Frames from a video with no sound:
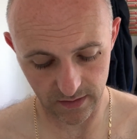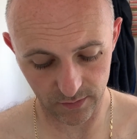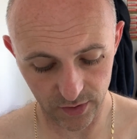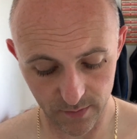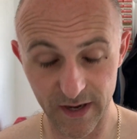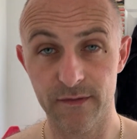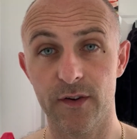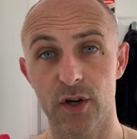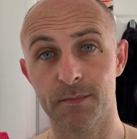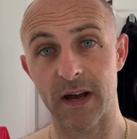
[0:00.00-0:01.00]
I'm going to do my
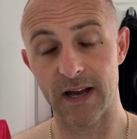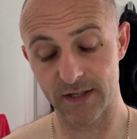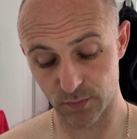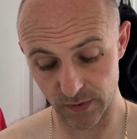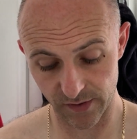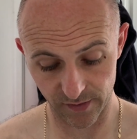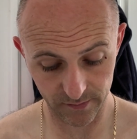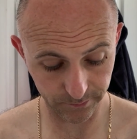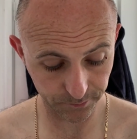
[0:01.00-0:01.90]
first pass with